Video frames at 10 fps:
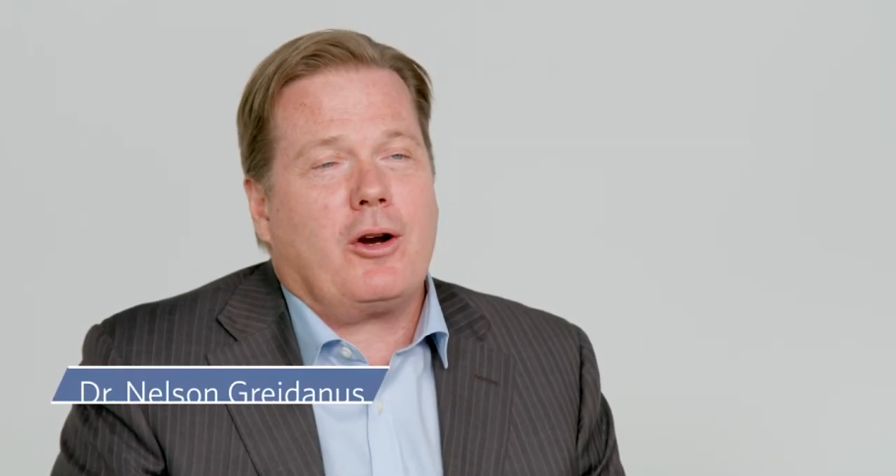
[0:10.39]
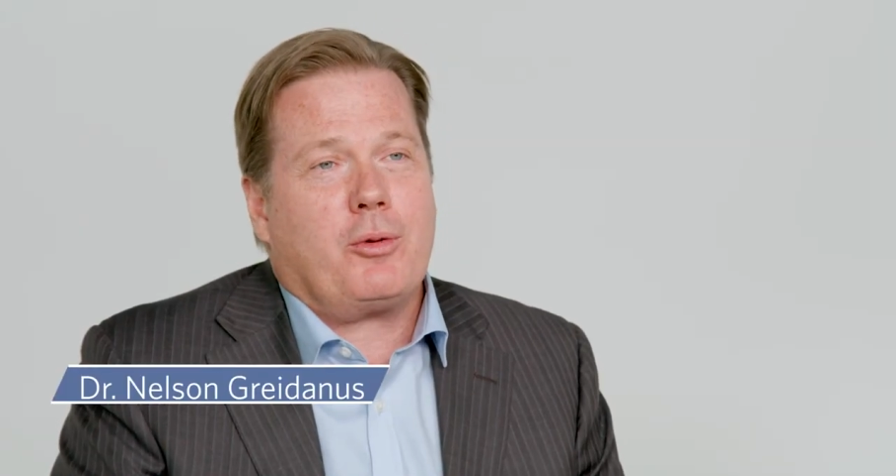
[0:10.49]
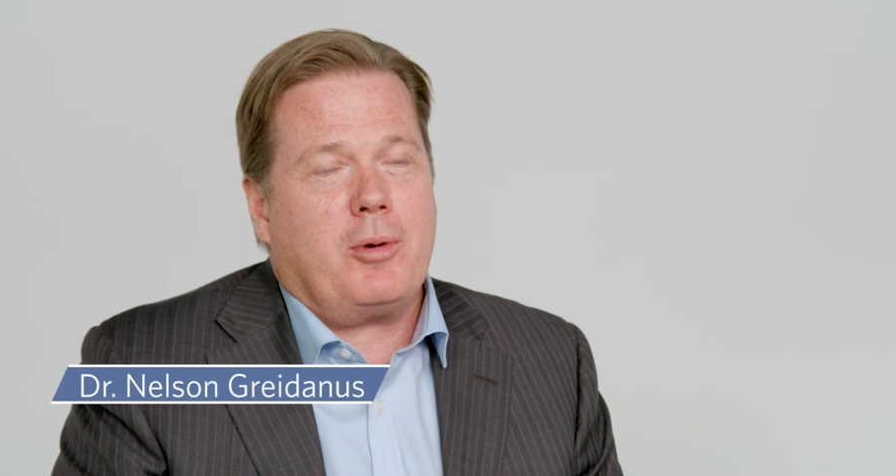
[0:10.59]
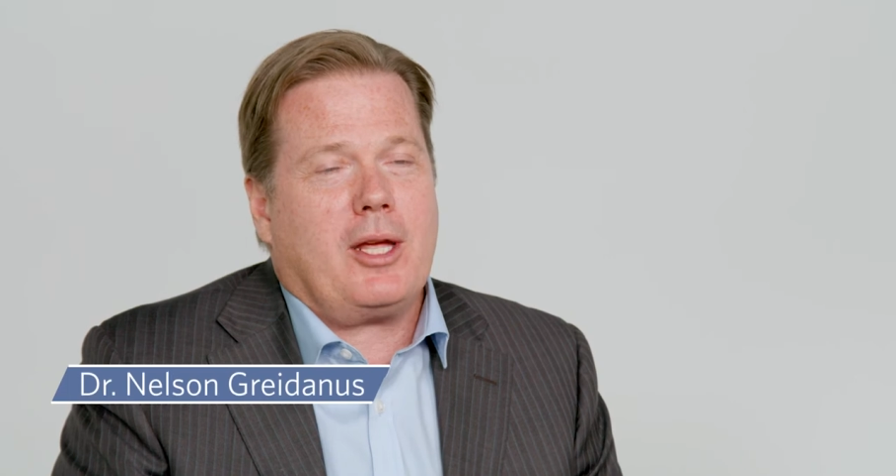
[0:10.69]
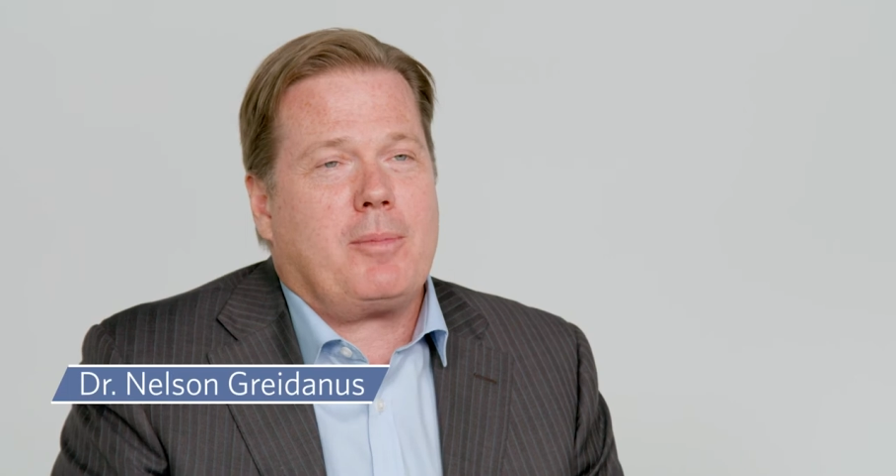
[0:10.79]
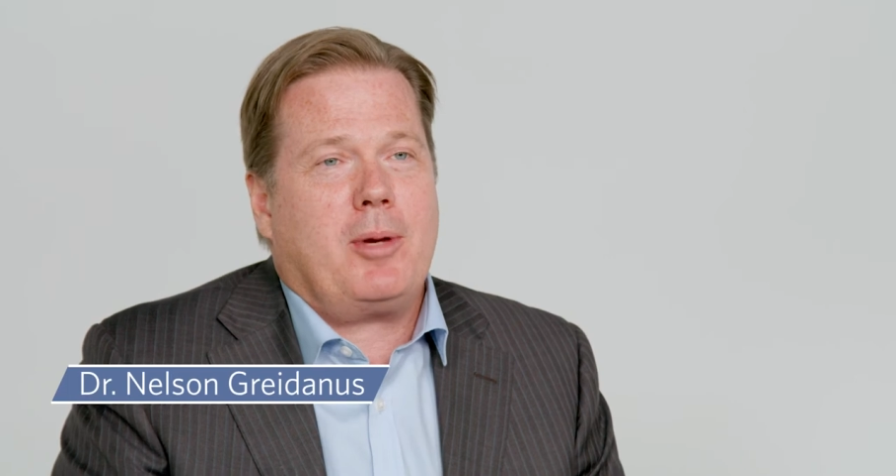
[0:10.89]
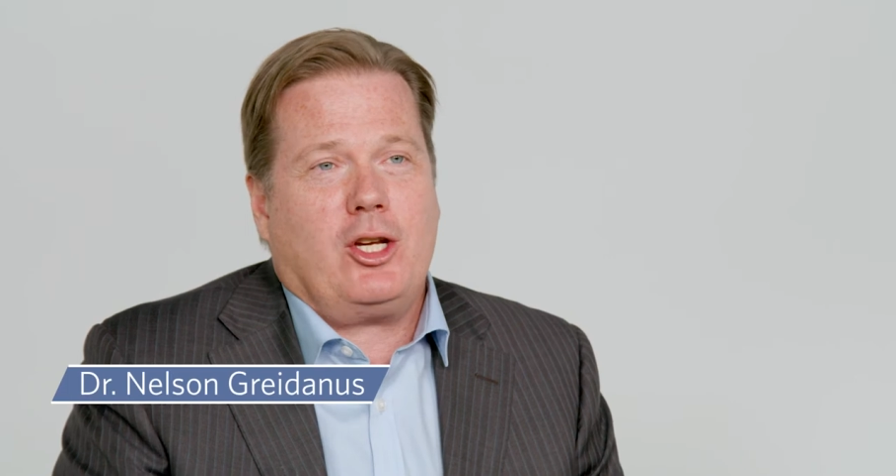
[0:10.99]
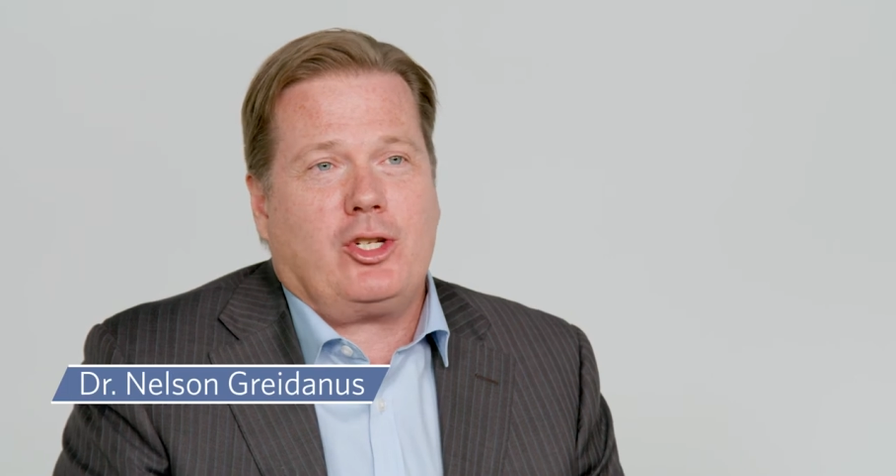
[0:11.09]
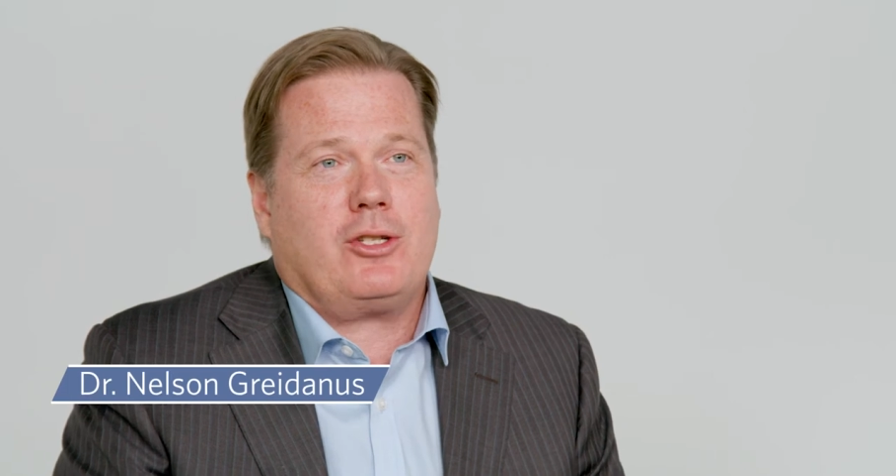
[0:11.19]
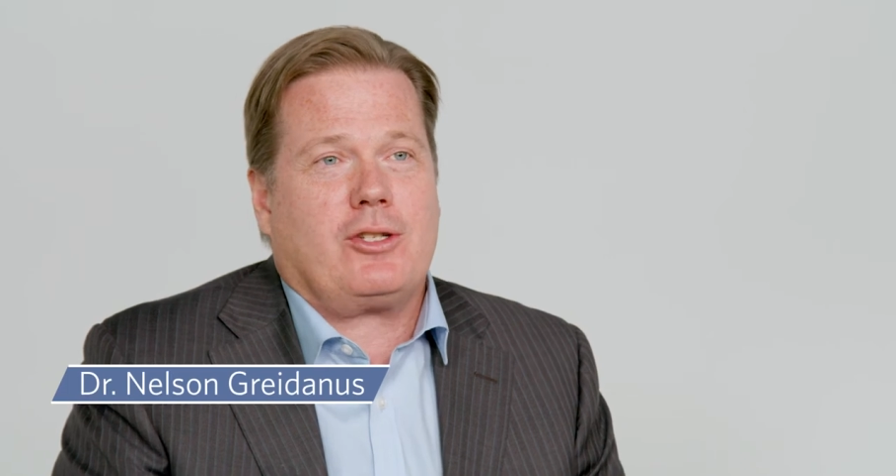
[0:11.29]
arthritic
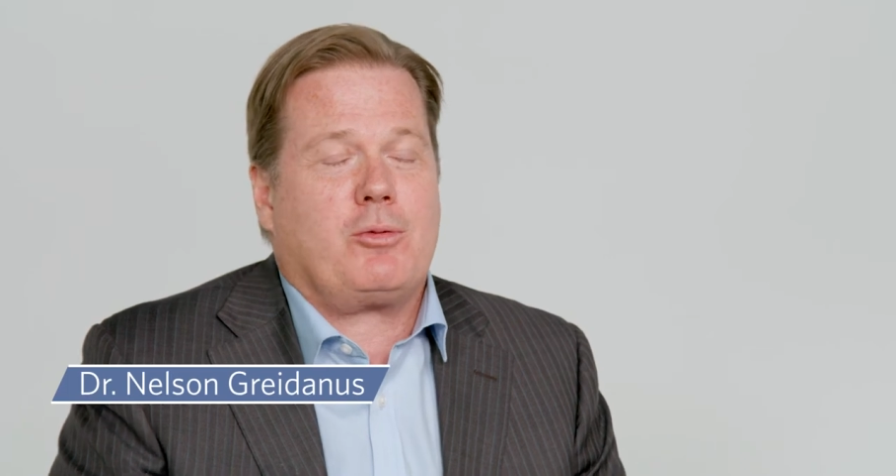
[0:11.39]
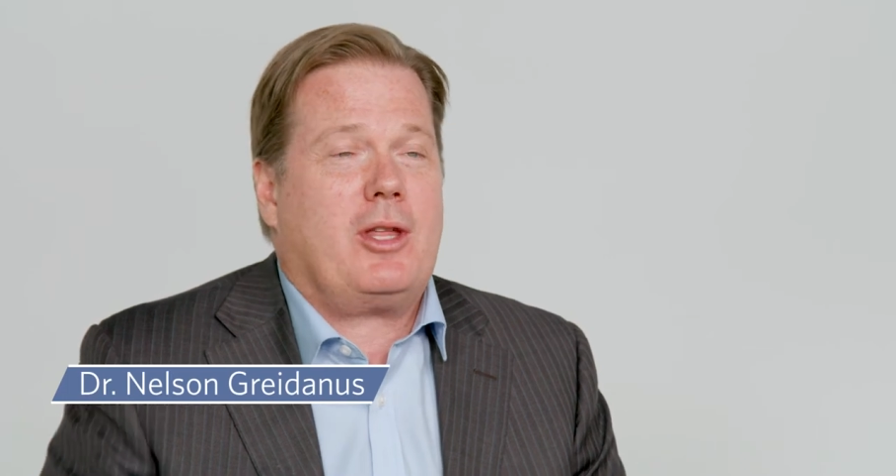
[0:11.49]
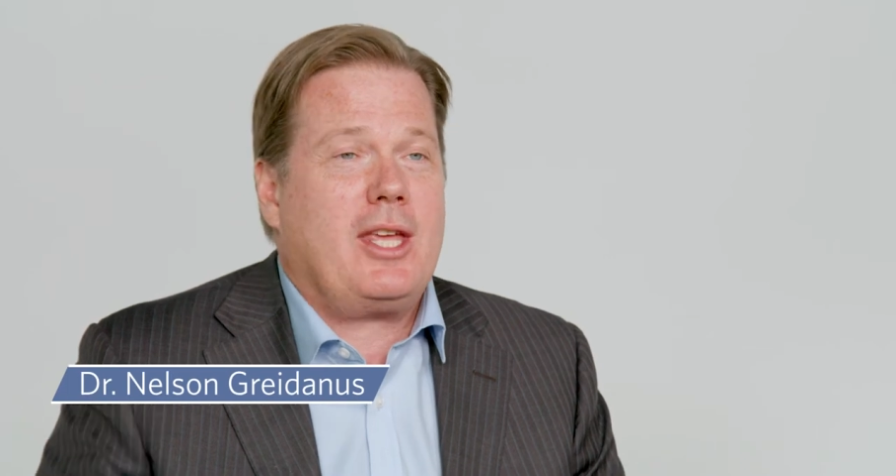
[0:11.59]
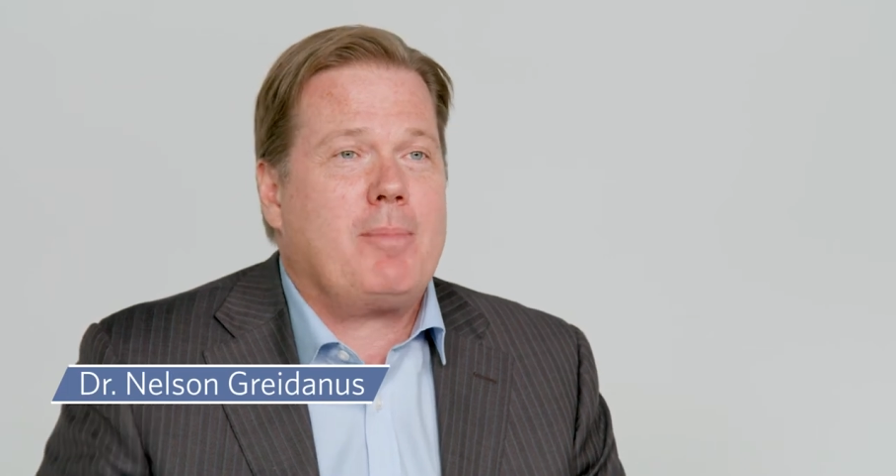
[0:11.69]
patients with